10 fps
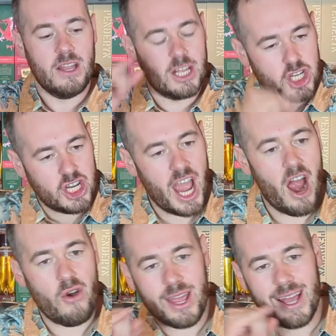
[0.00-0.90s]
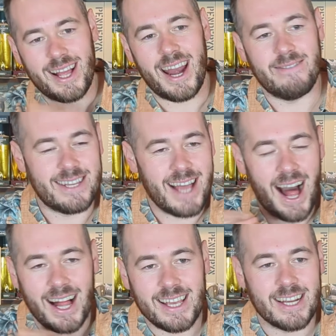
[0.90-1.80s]
The cherry kind of
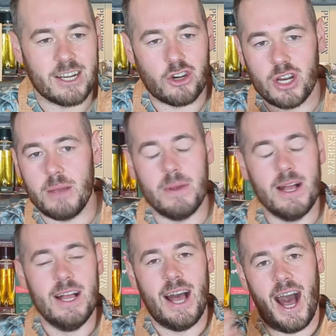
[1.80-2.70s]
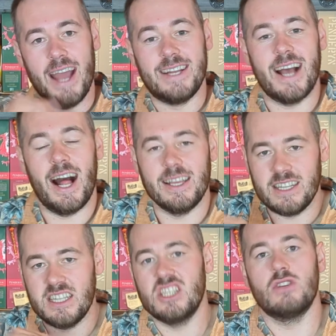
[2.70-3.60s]
Italian cream, uh,
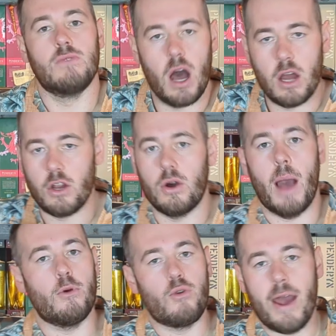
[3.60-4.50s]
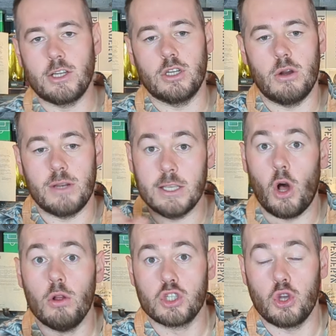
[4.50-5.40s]
Italian di Serrano amaretto note is
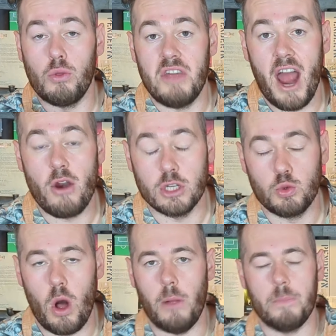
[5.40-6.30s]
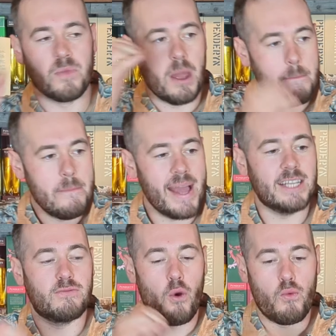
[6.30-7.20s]
also there as well.
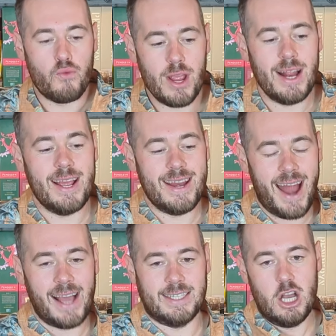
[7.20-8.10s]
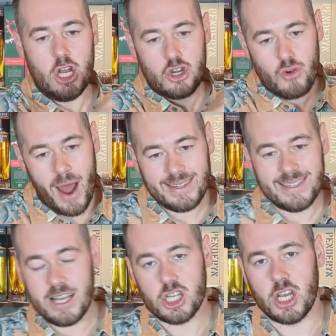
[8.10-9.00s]
Makes for a really nice
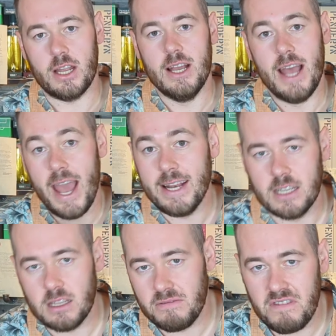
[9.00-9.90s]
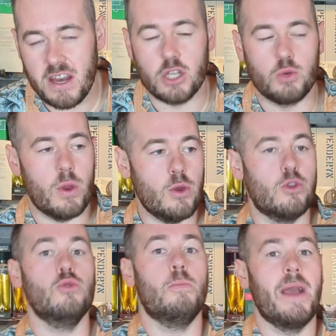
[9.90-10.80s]
transition into the finish where you
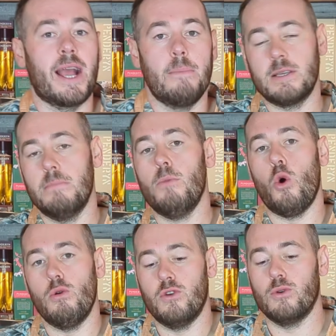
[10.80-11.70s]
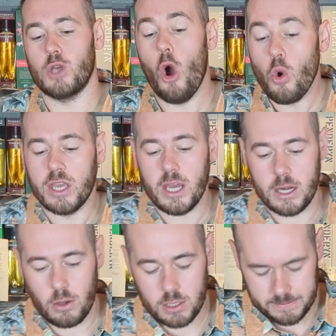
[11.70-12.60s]
do pick up some more of those oaky
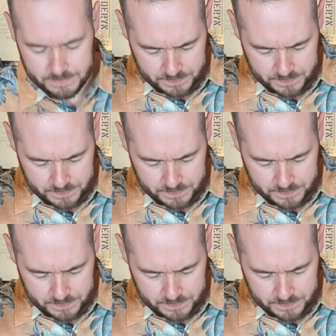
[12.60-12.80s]
notes.